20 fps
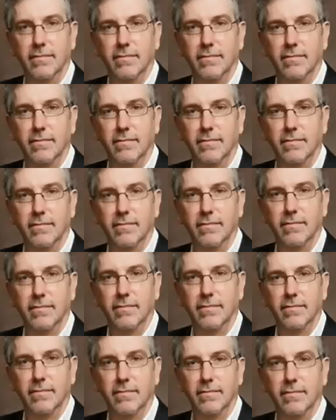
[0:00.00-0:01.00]

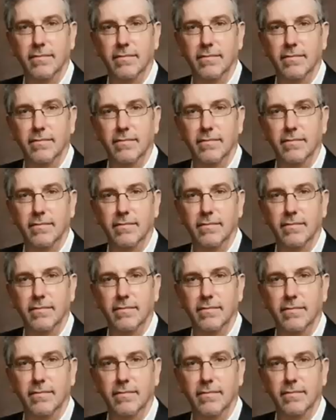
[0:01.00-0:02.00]

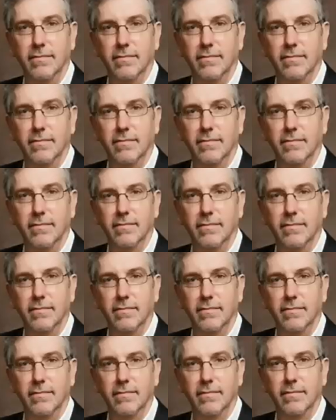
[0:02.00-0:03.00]

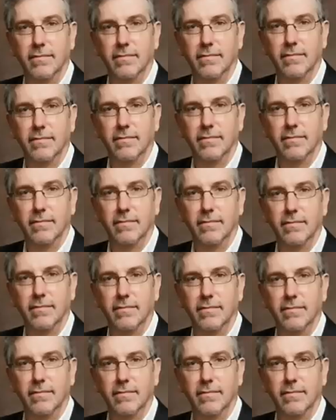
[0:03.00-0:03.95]
This person isn't speaking.